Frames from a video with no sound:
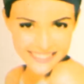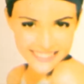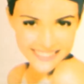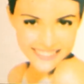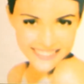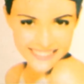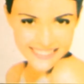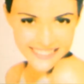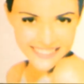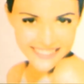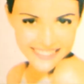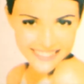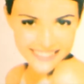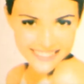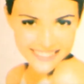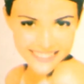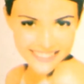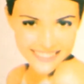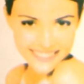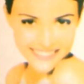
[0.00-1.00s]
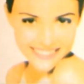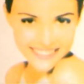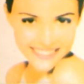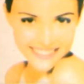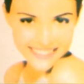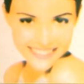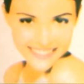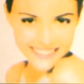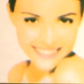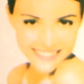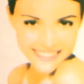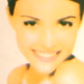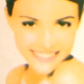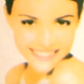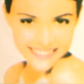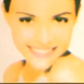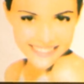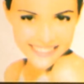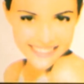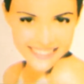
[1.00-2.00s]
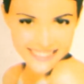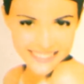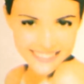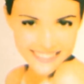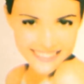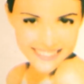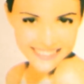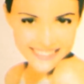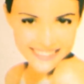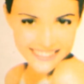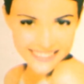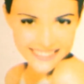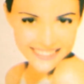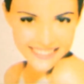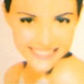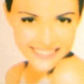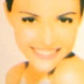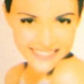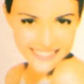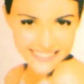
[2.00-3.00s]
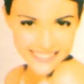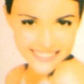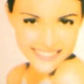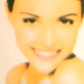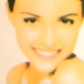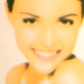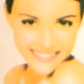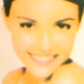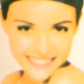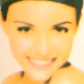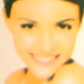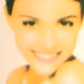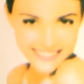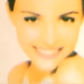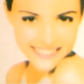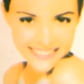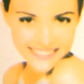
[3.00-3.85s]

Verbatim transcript: also a cool mesh weaving cap that they put in there for